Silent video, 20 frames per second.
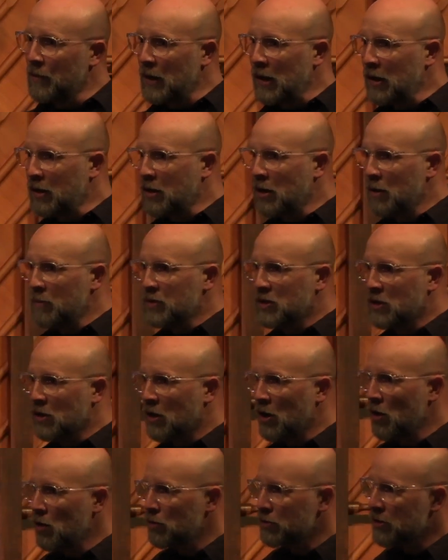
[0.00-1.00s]
Here comes the
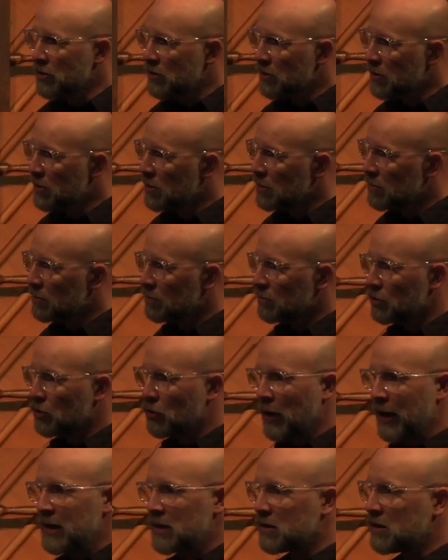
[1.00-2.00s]
goats,
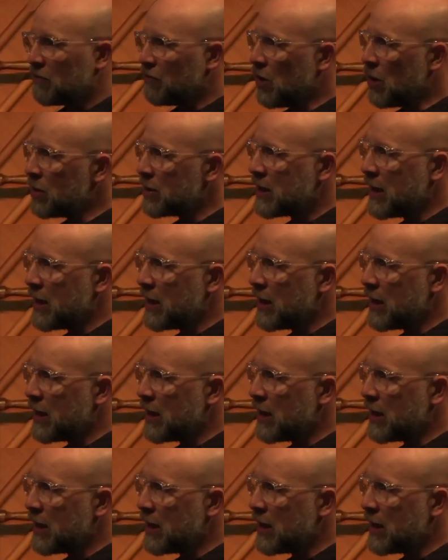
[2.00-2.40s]
greatest of all